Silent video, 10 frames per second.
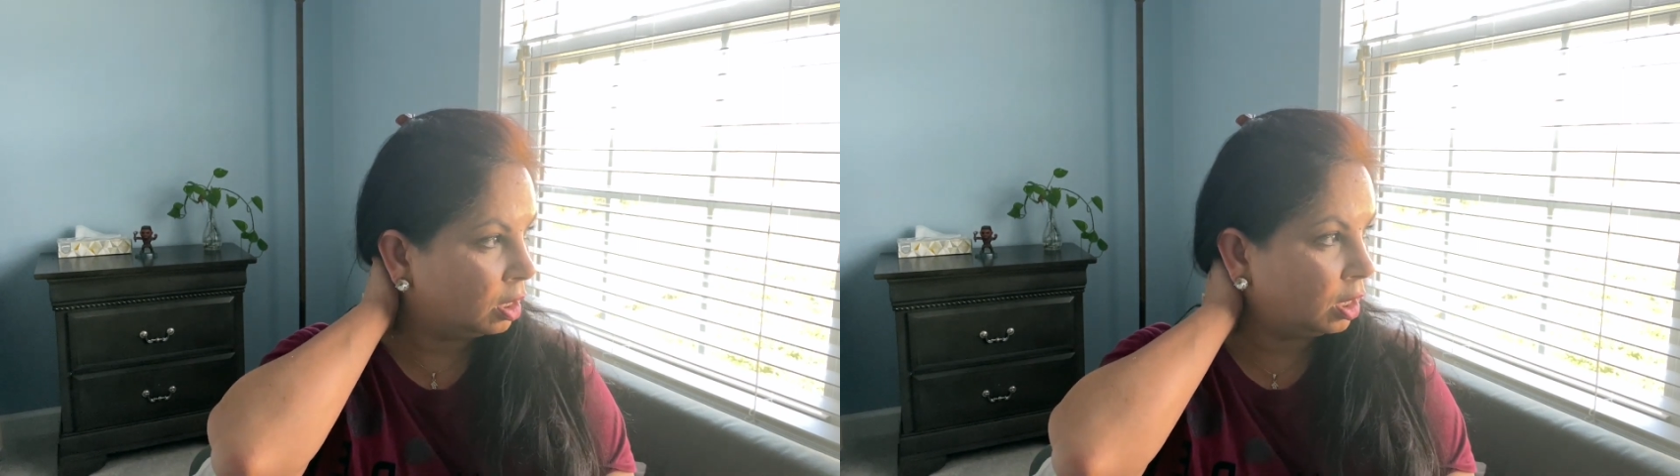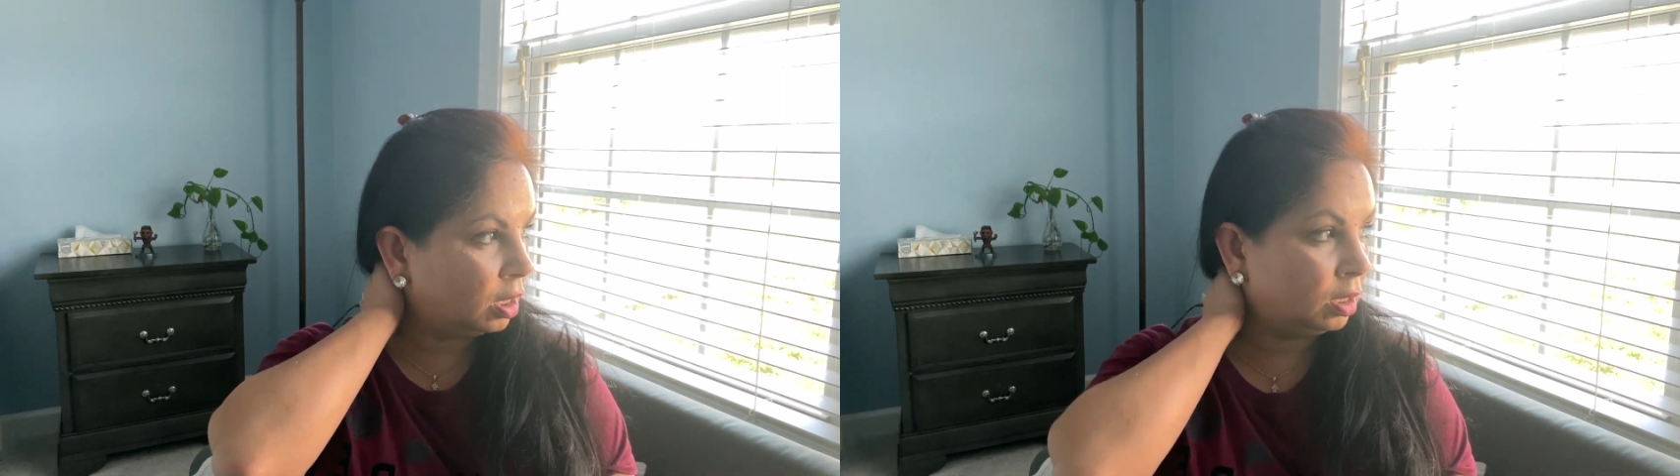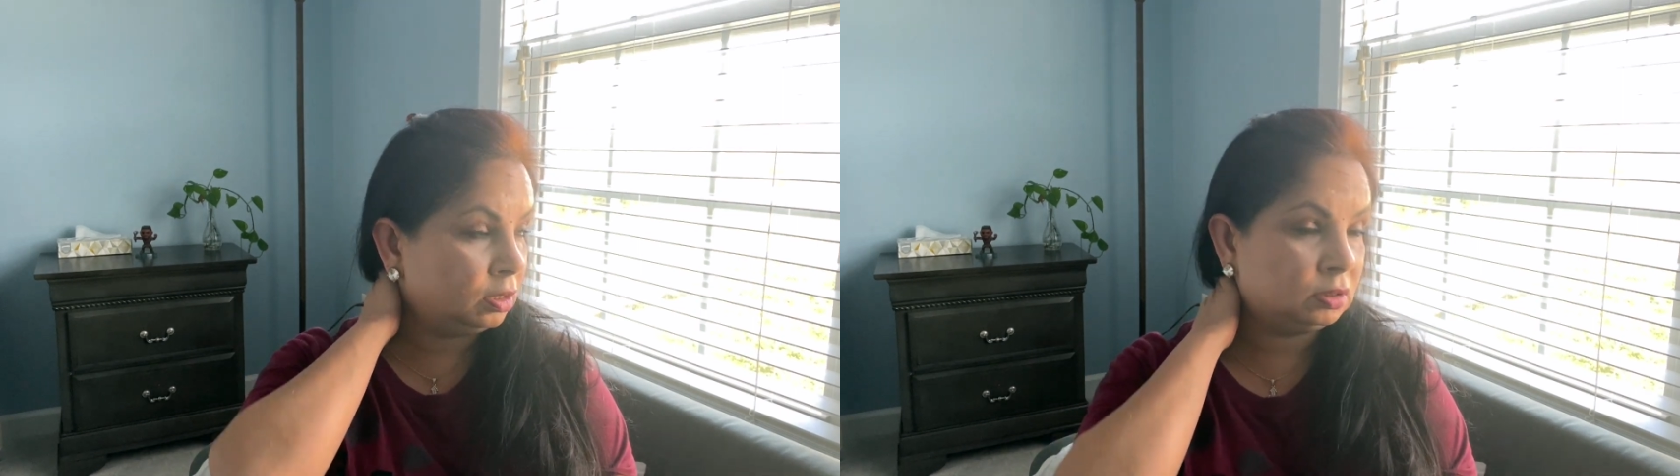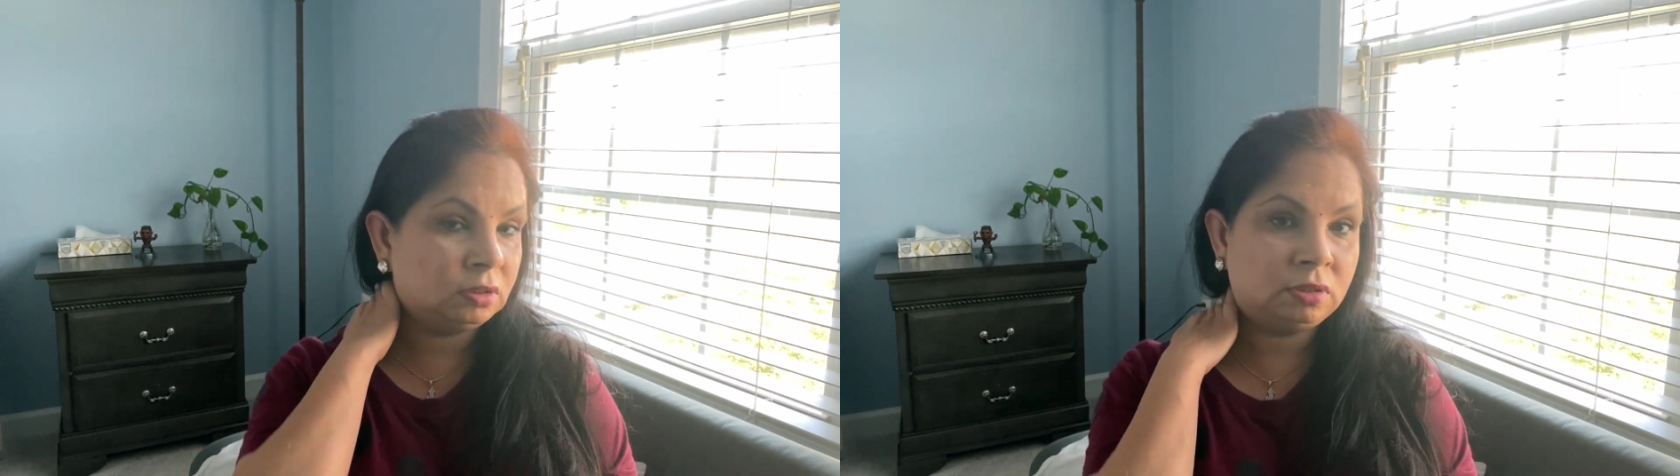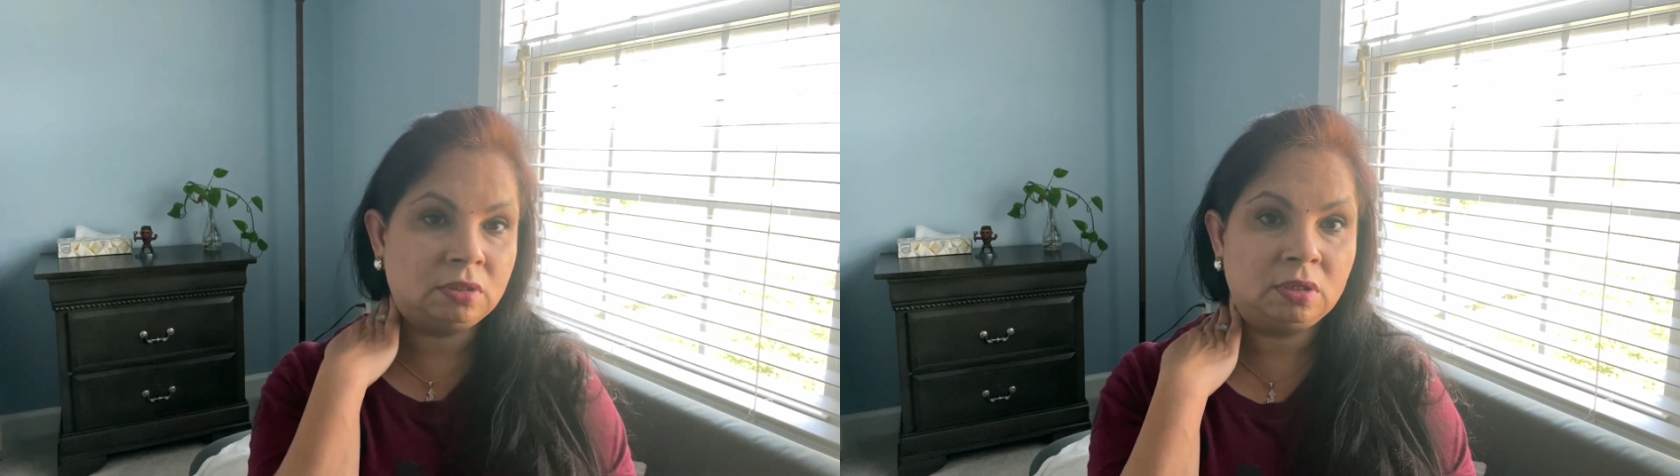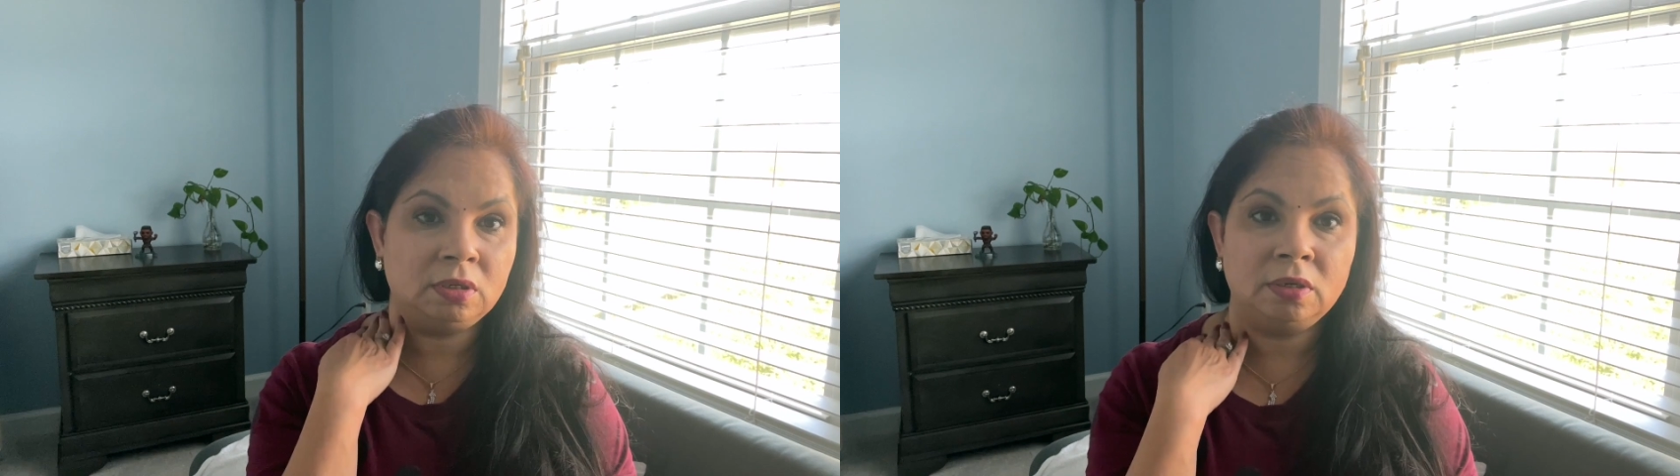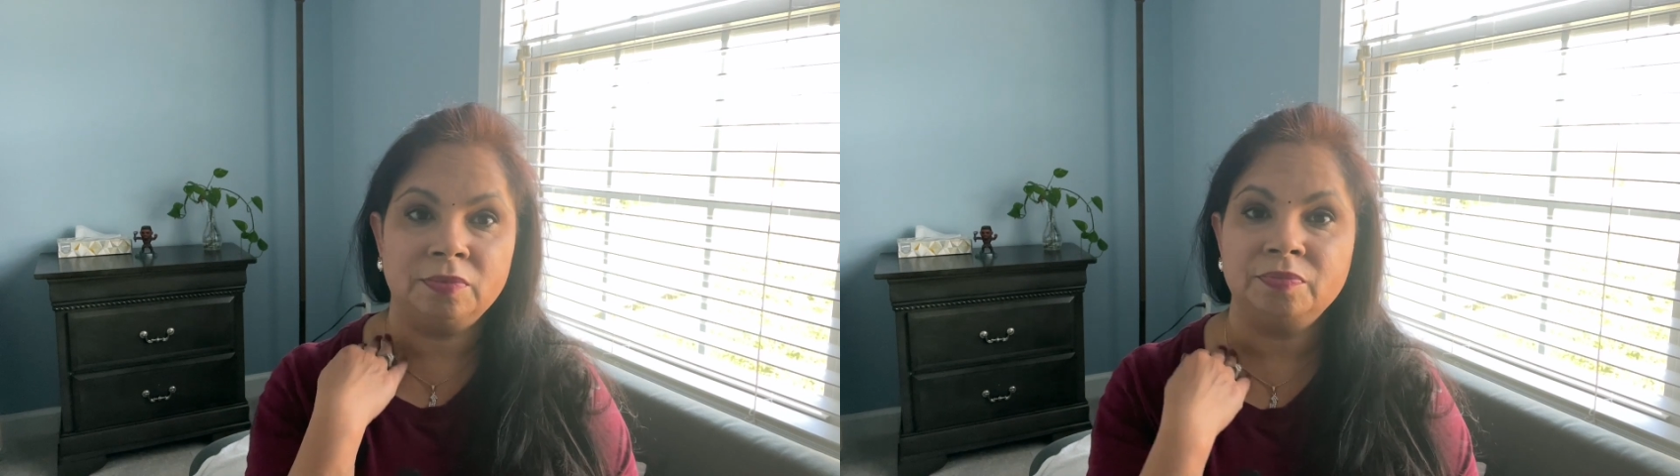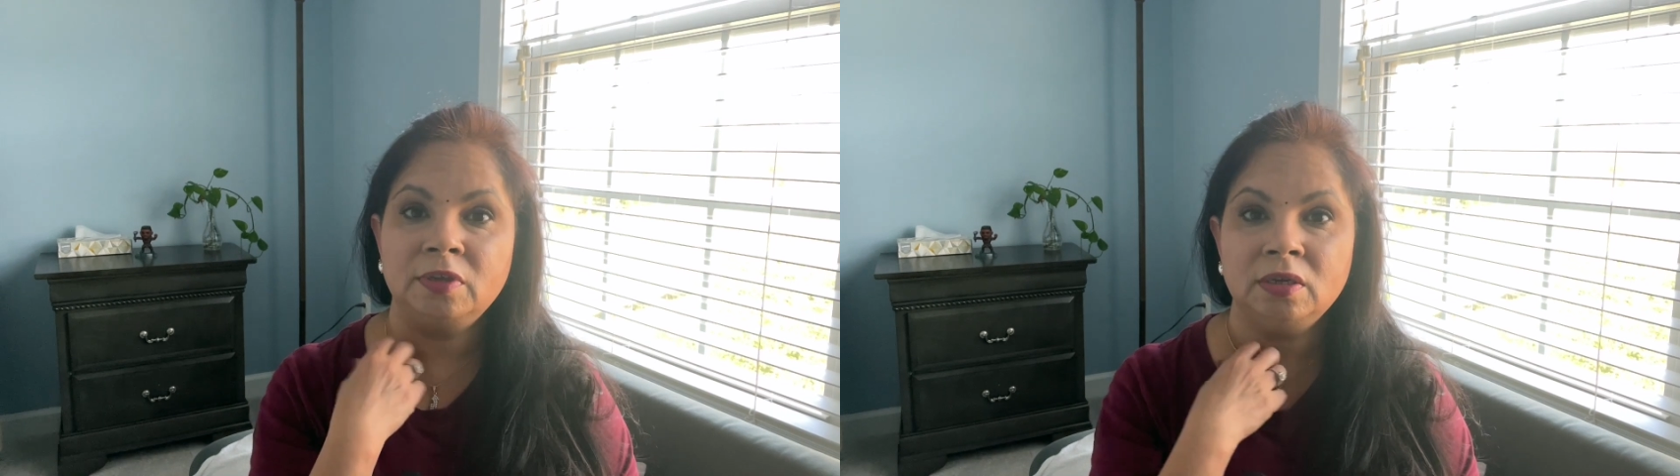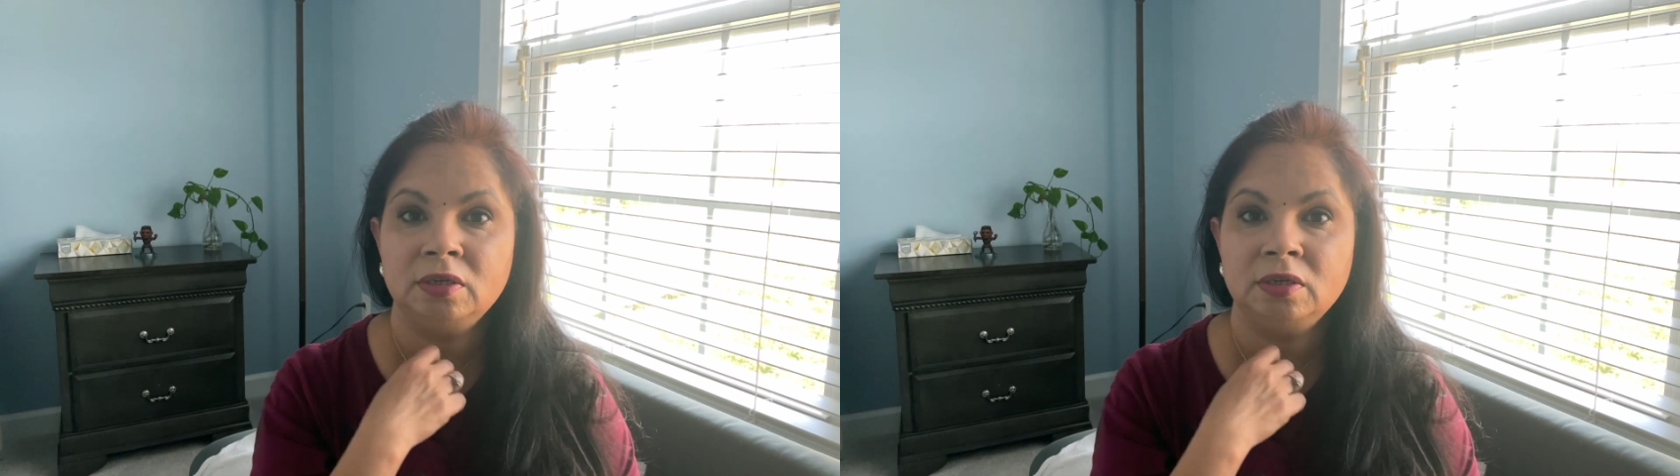And then